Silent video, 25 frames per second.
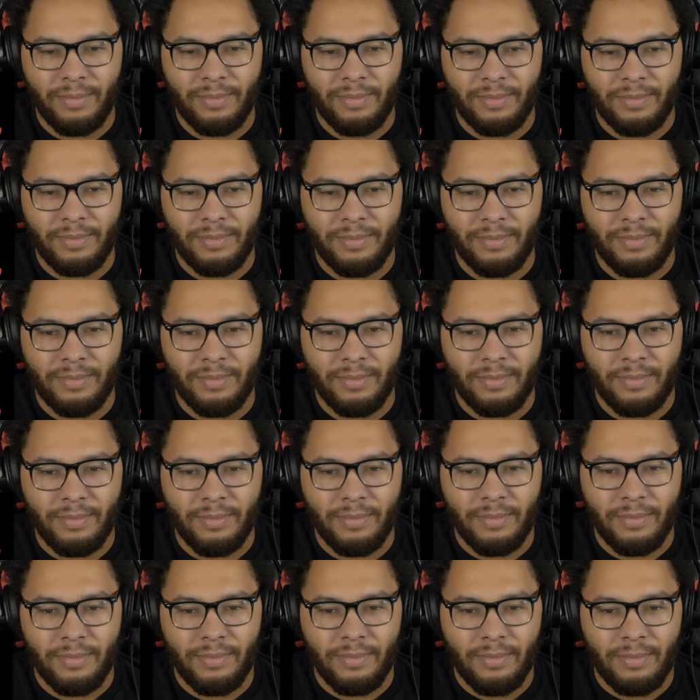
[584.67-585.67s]

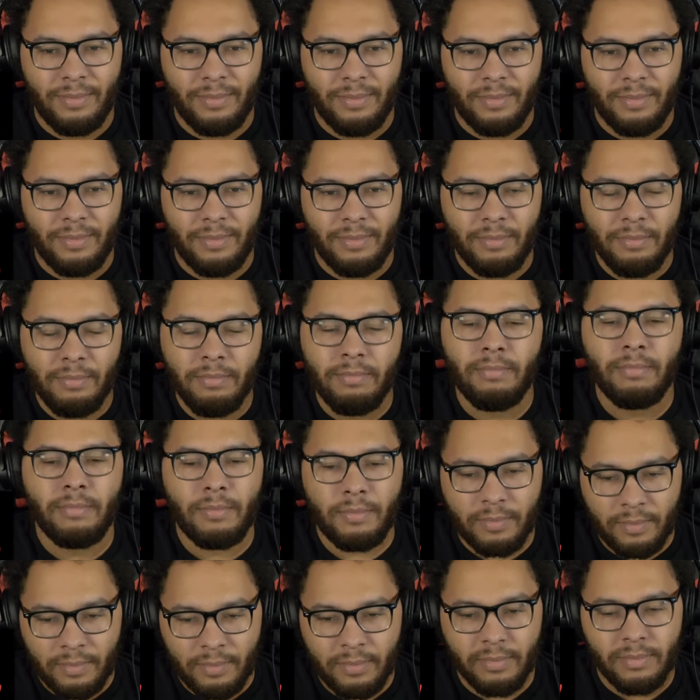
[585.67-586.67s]

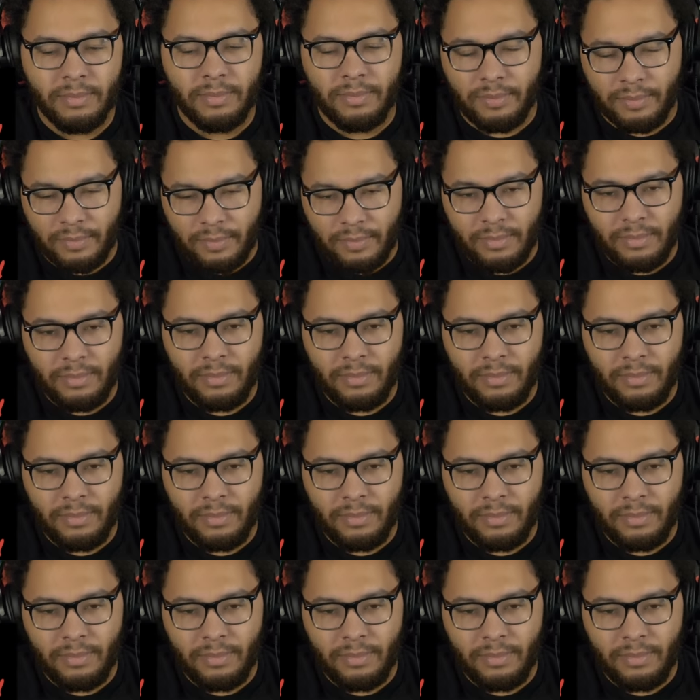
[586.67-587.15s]
No one is speaking in this clip.